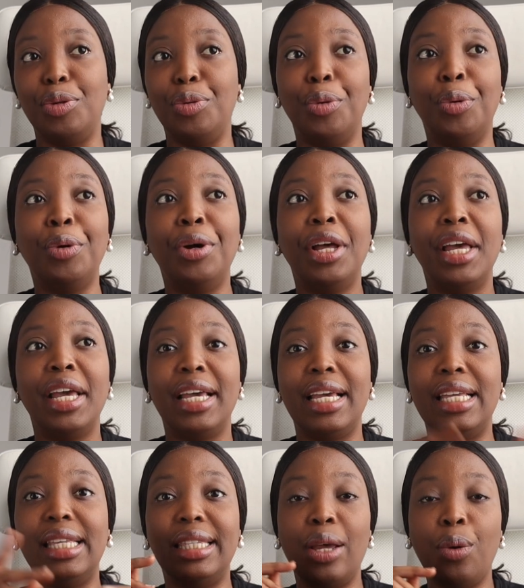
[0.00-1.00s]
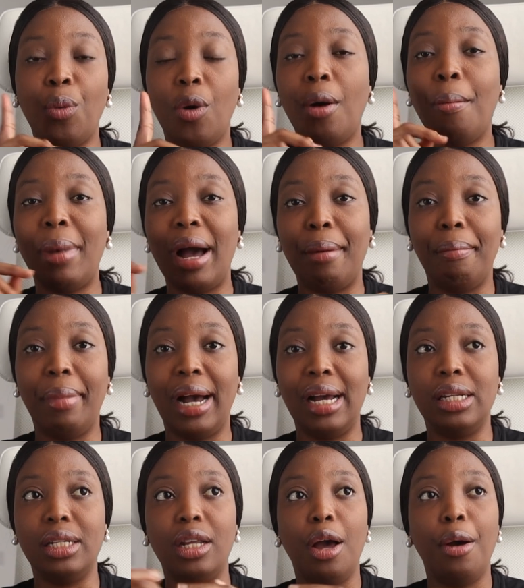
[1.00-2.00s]
You know, he's a one-man
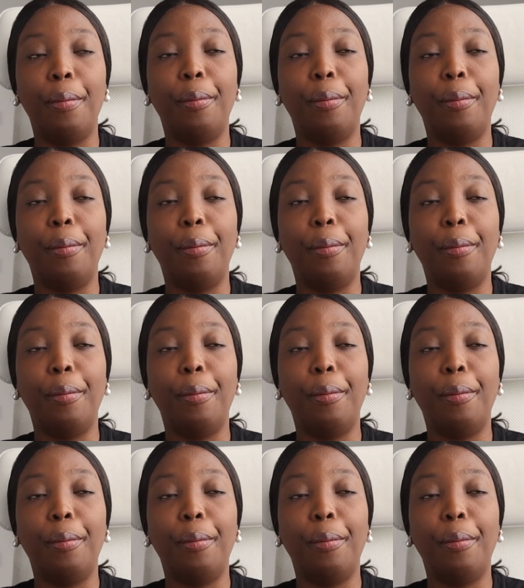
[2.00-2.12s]
band.